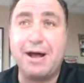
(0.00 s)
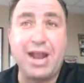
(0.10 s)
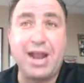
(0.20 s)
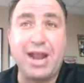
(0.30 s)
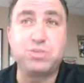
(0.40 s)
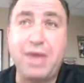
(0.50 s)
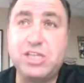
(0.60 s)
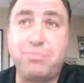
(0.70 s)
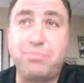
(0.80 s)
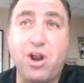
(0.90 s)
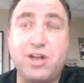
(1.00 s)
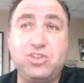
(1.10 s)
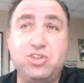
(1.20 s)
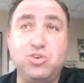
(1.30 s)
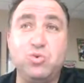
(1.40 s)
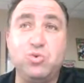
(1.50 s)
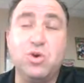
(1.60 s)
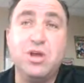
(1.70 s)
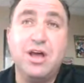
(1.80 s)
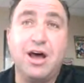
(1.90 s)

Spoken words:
aerospace parts to